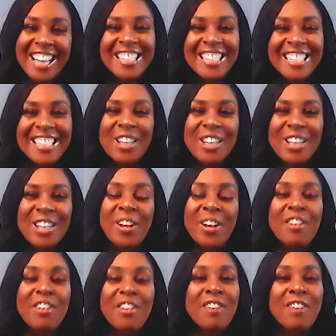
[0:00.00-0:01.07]
So in
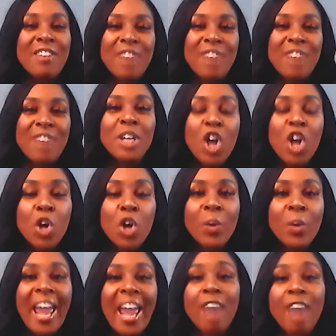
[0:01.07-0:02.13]
the family code
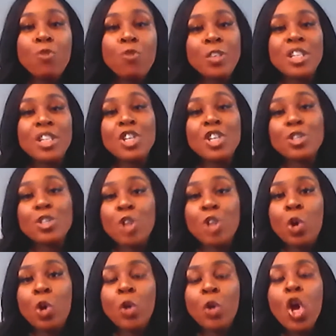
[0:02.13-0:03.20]
at 14 years old,